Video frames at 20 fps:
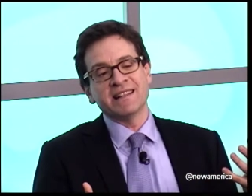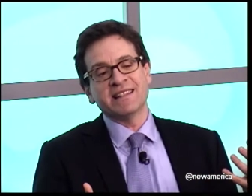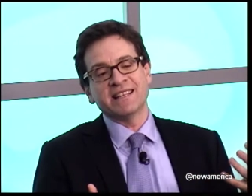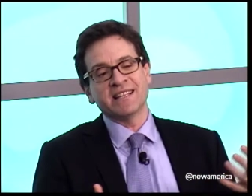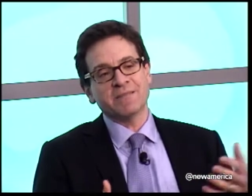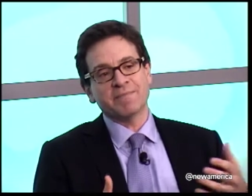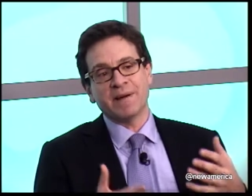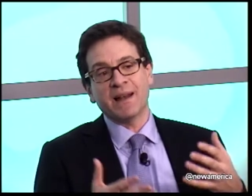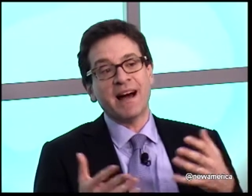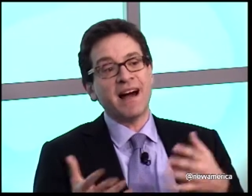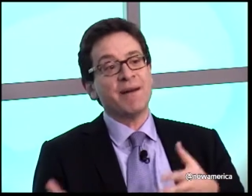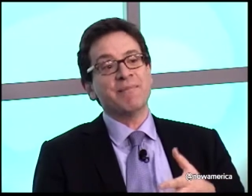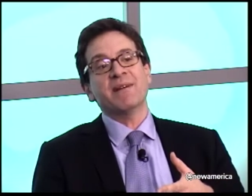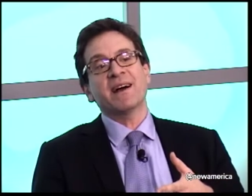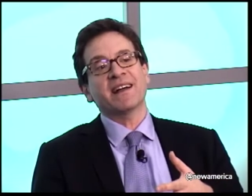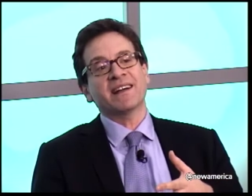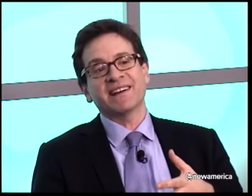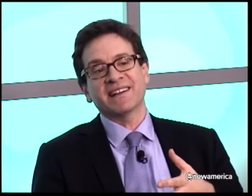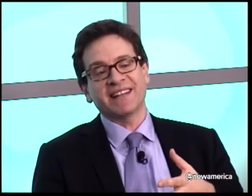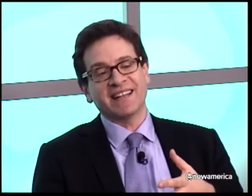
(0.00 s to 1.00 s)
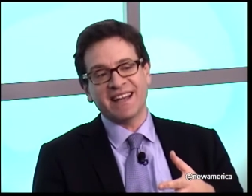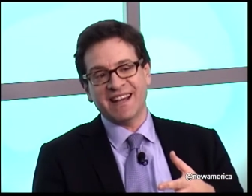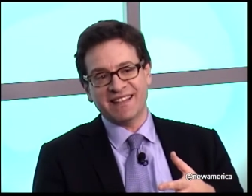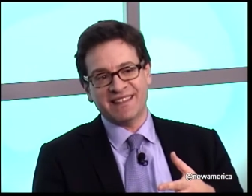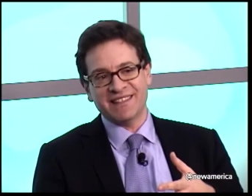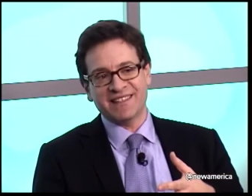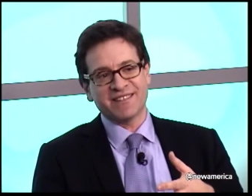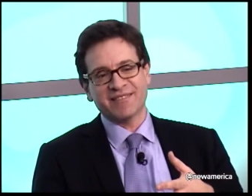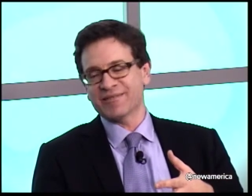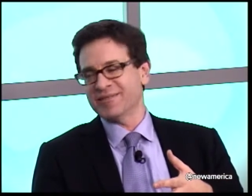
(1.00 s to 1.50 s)
this, but I'm not going to get
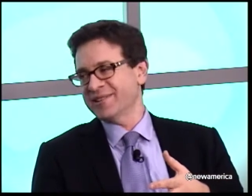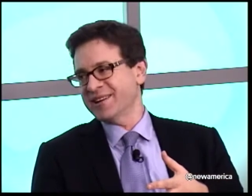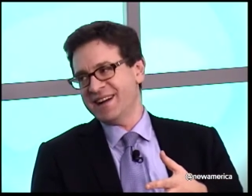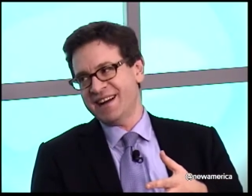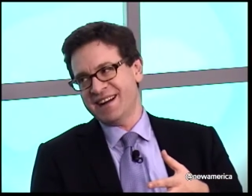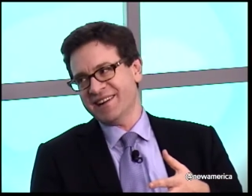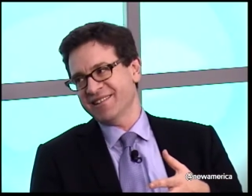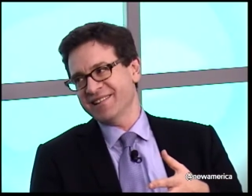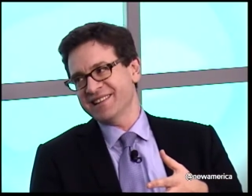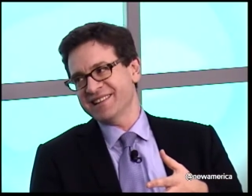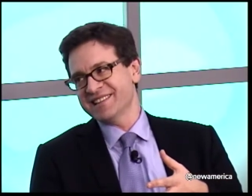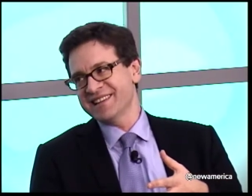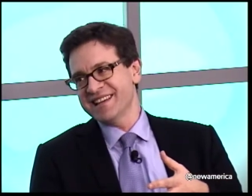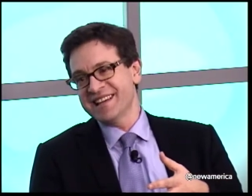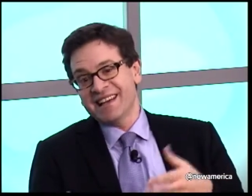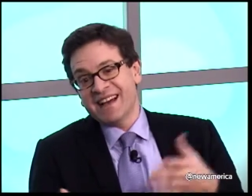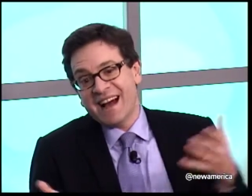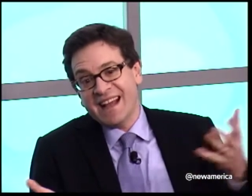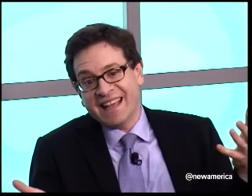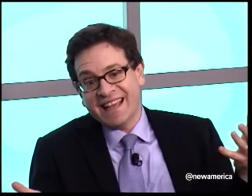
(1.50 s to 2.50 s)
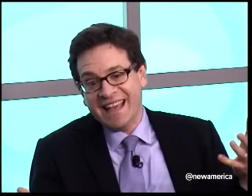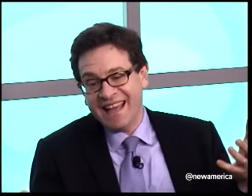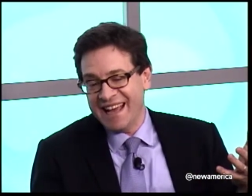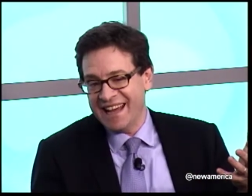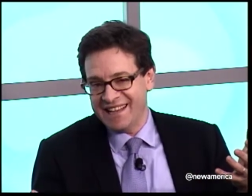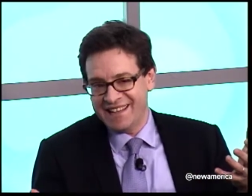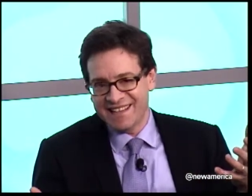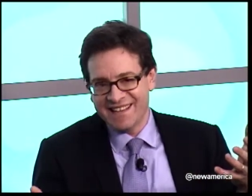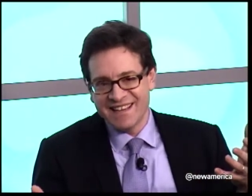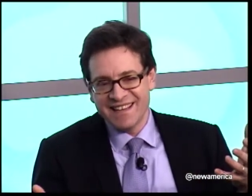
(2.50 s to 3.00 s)
this through Congress. I
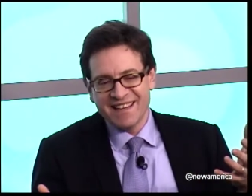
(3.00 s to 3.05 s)
can't.